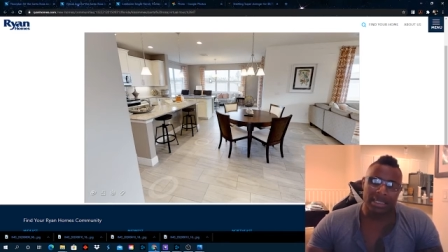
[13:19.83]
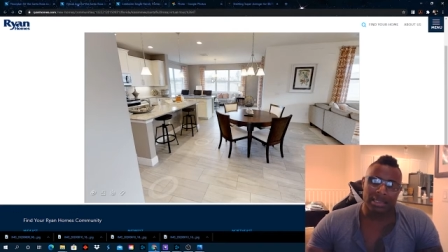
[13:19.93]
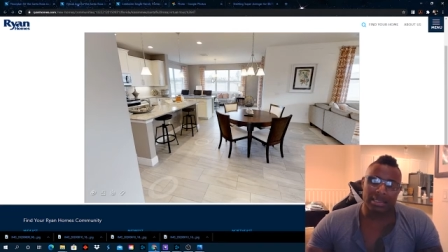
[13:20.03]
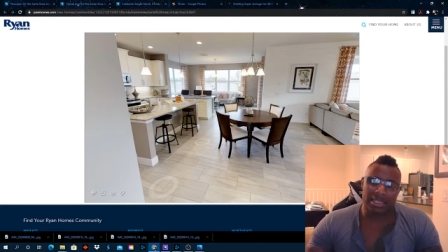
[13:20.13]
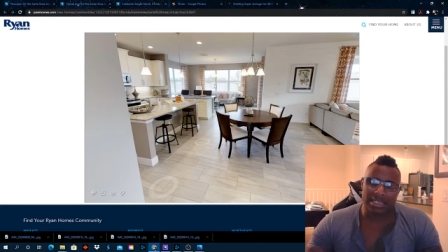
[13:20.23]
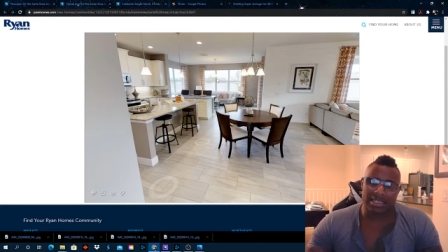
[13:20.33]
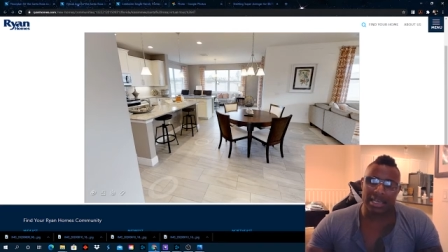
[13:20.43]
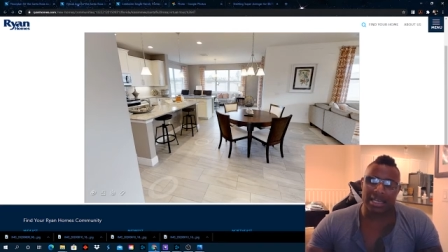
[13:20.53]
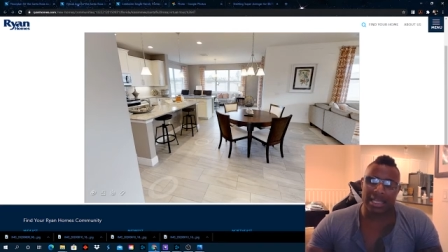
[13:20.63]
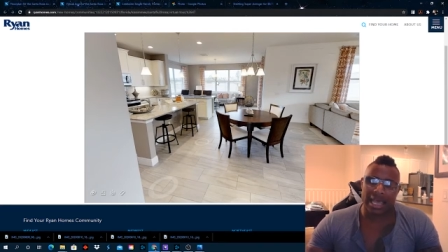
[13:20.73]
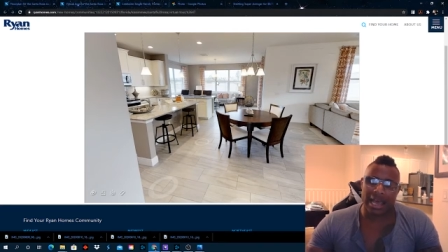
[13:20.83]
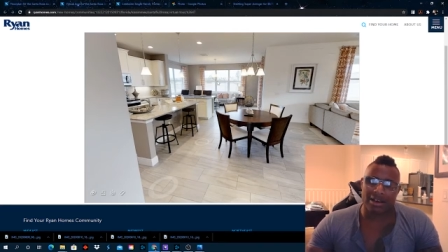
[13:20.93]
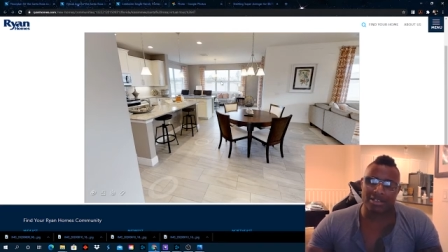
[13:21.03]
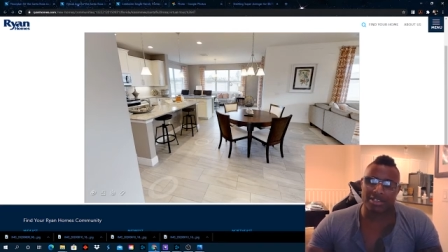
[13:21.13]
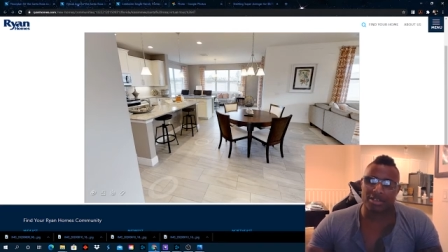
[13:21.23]
this side of the
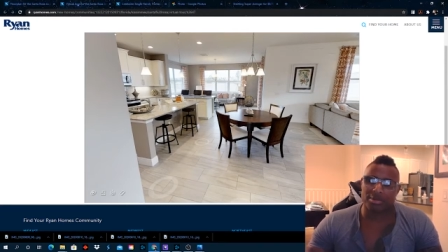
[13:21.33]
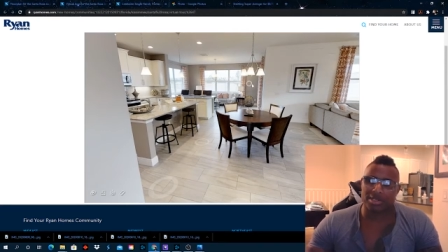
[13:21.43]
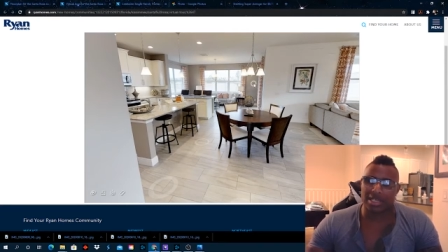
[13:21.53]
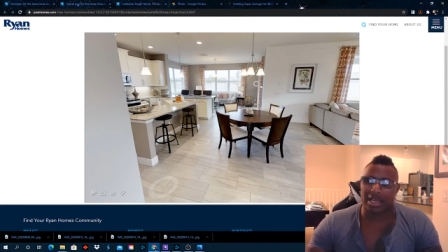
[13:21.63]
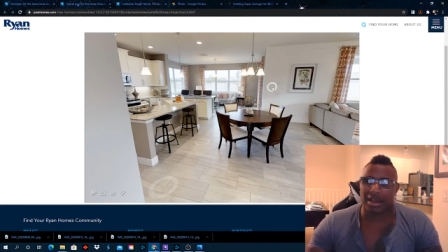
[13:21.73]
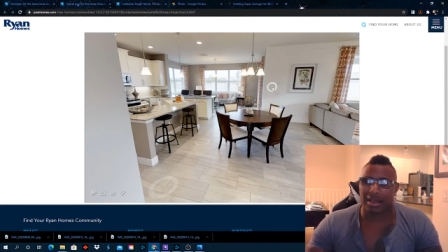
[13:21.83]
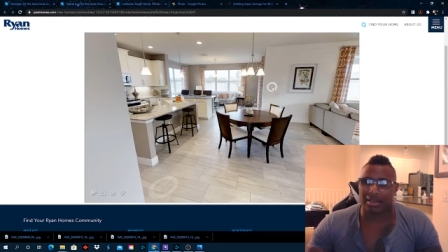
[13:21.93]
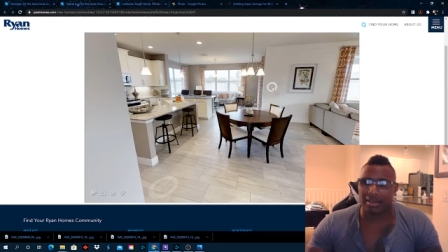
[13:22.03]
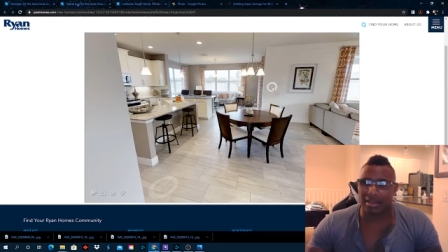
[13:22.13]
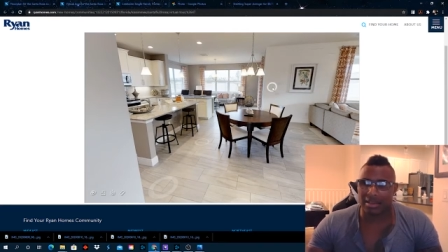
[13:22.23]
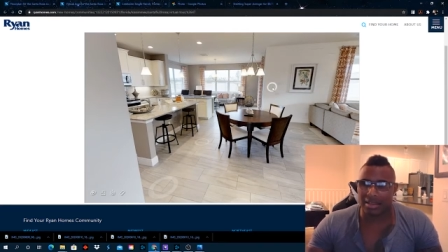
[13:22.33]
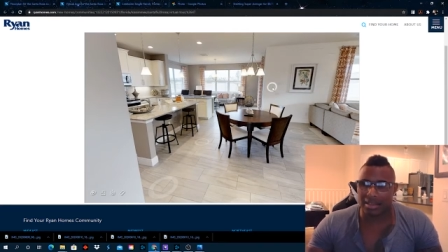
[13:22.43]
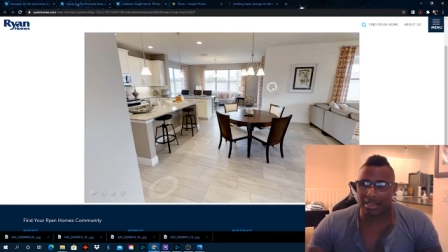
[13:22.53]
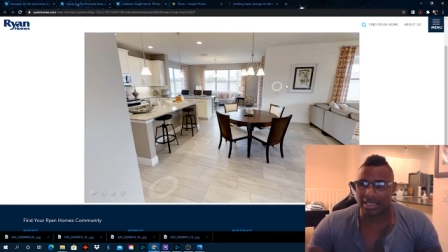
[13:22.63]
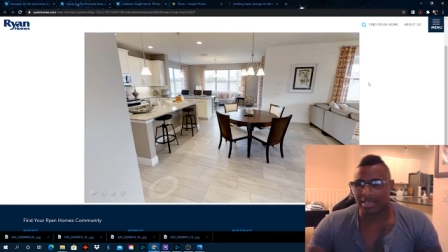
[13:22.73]
house. It's almost like on
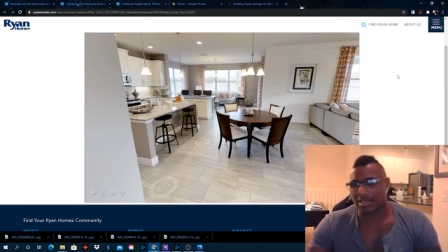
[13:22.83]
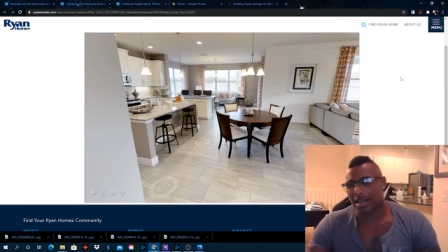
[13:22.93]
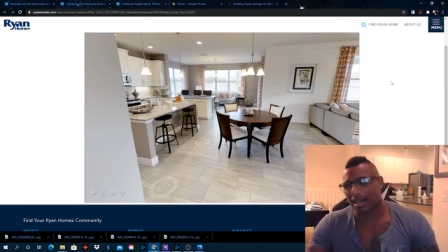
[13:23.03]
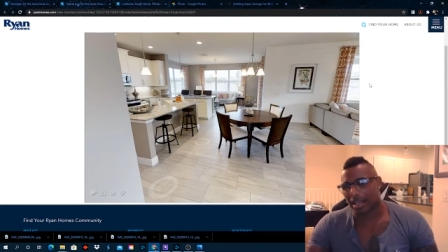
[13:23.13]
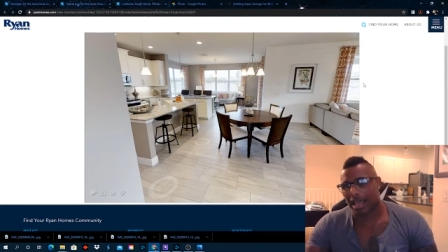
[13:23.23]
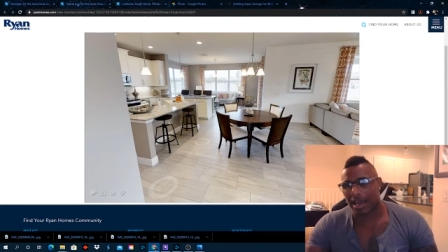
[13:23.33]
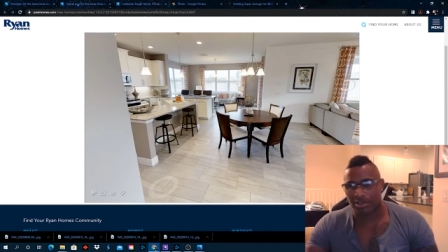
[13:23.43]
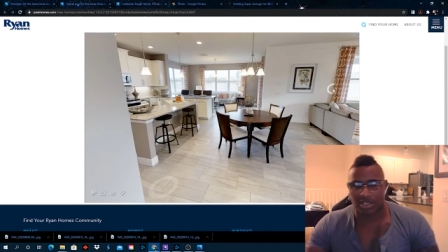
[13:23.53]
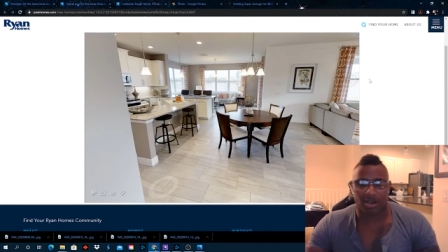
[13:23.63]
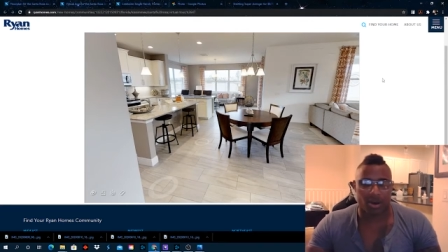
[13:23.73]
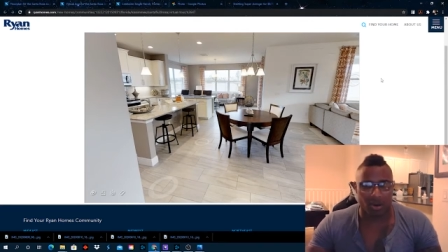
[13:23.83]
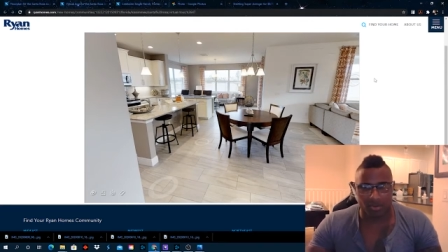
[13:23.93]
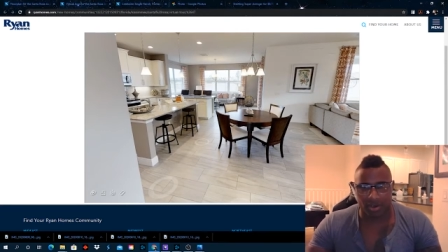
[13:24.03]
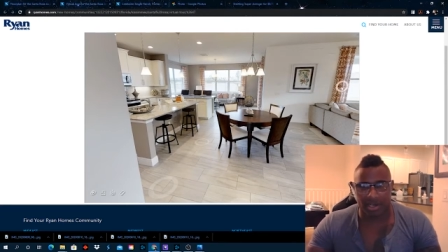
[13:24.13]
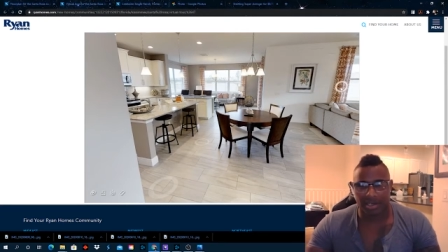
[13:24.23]
this side of the house and
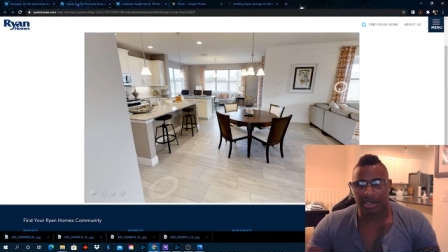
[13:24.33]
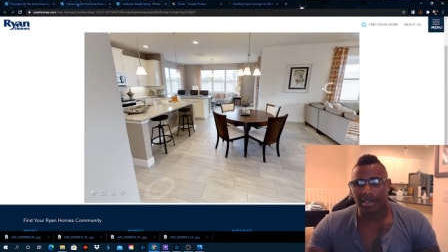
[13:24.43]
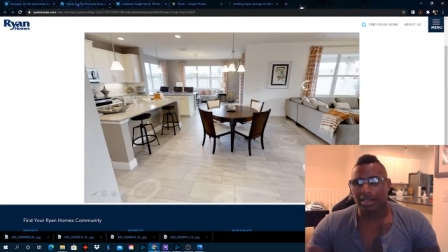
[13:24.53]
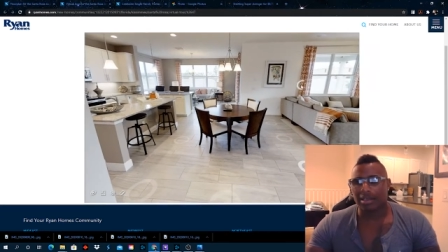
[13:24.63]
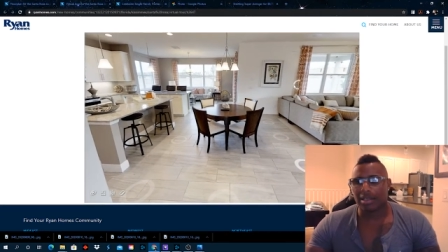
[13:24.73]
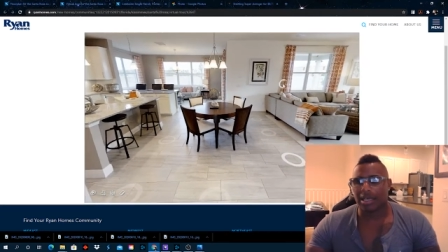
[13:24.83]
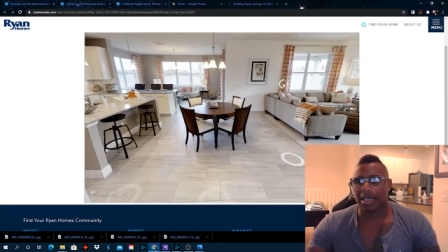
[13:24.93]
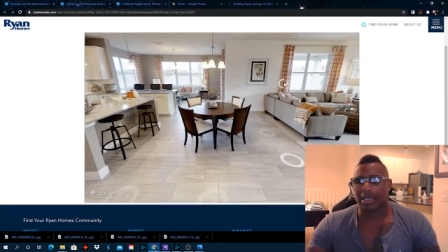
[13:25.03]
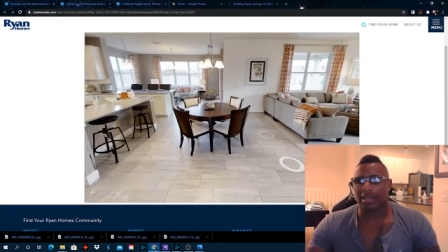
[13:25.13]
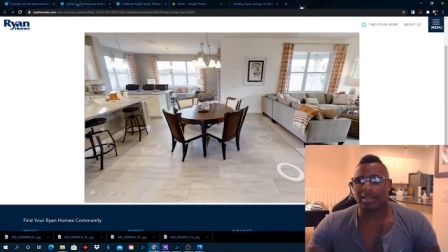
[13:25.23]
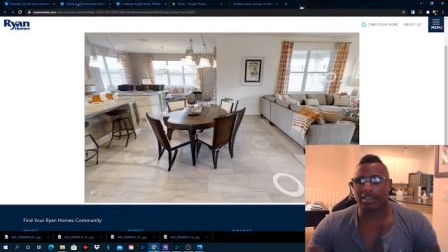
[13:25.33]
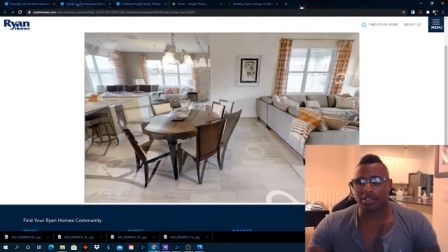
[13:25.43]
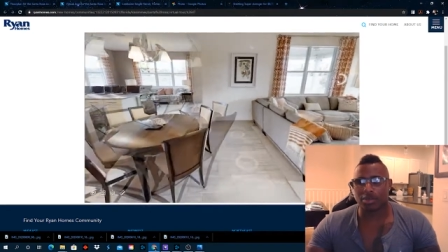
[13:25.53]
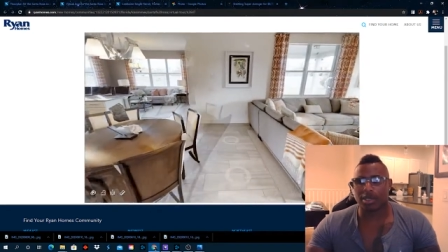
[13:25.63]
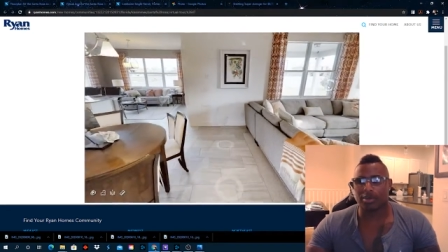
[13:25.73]
over. Like this
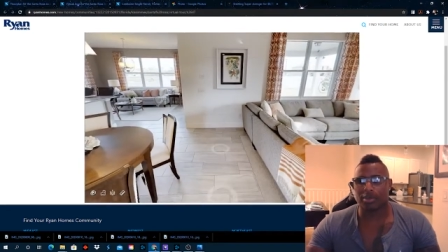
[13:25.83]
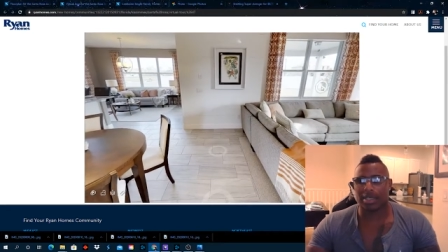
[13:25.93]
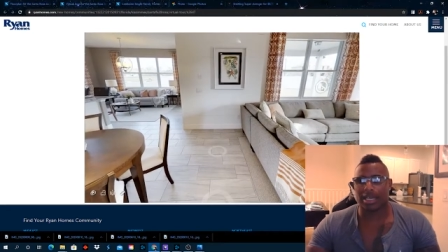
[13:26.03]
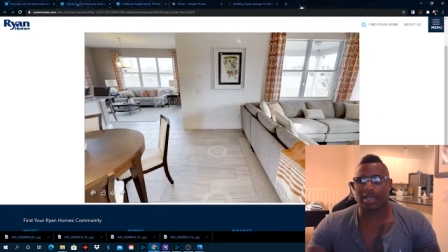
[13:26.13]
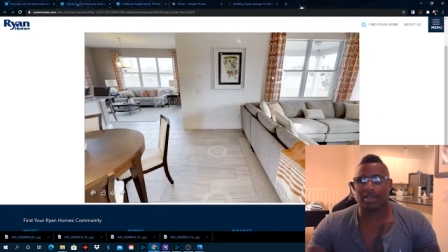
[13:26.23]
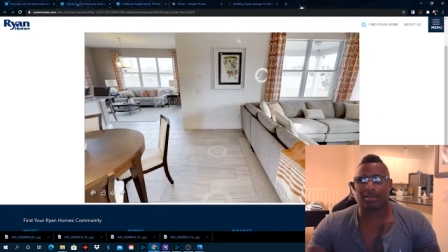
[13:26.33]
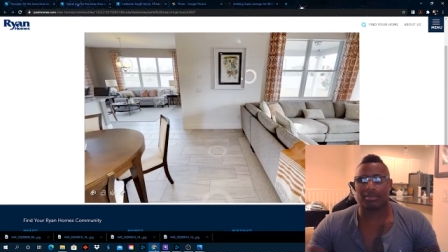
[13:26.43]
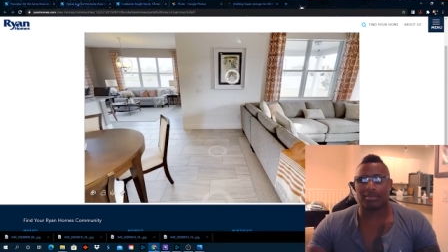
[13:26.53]
window would get it.